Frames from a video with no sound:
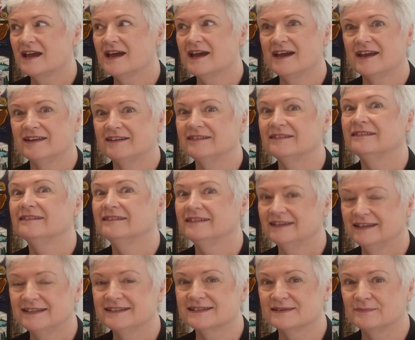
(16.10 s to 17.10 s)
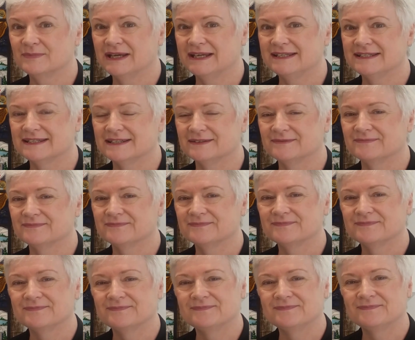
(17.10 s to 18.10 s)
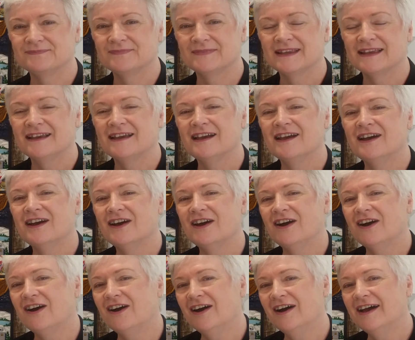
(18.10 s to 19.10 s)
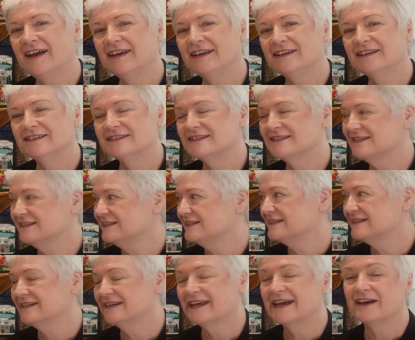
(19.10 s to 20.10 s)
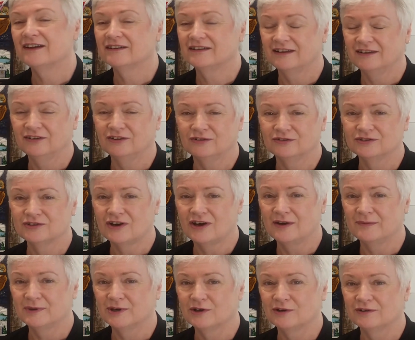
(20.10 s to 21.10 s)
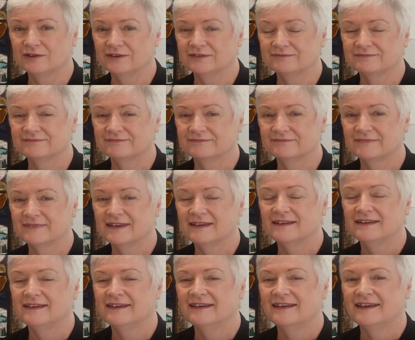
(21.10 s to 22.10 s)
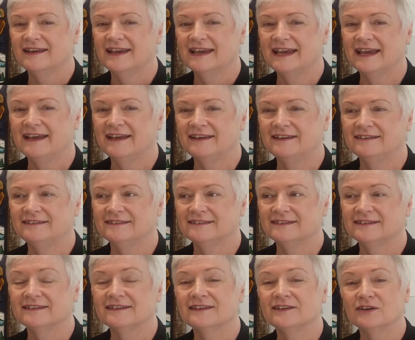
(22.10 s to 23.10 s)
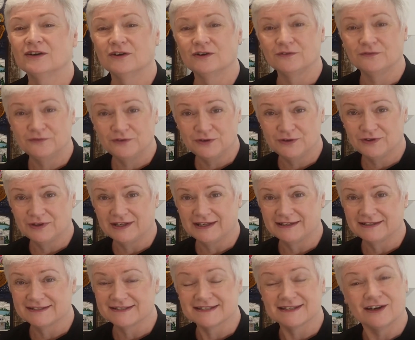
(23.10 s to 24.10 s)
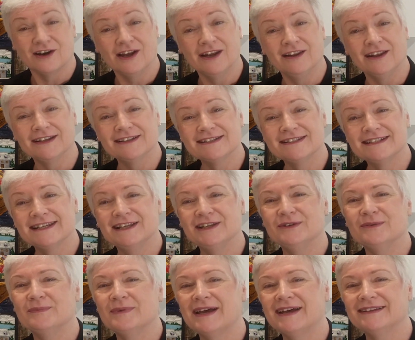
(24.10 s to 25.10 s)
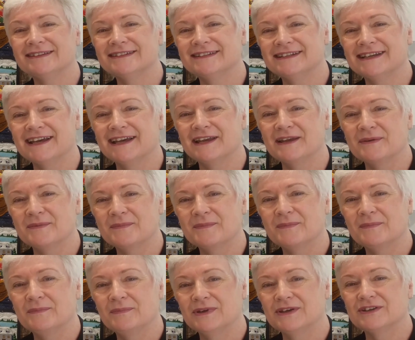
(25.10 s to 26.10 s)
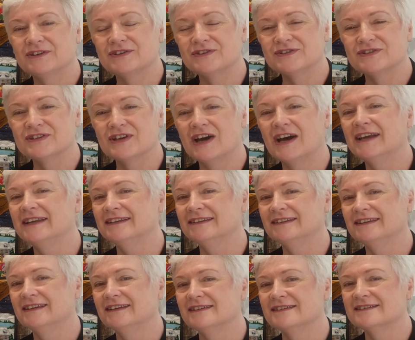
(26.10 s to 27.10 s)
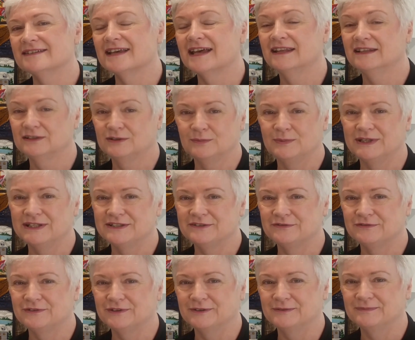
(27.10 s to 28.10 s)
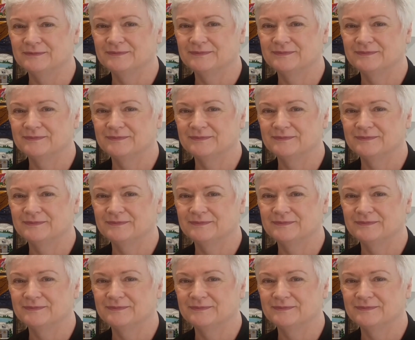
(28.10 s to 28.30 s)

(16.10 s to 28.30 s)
and it's amazing. I stitched it out a long time ago and there are a few things that I'd like to tell you about today because I did things a little bit different.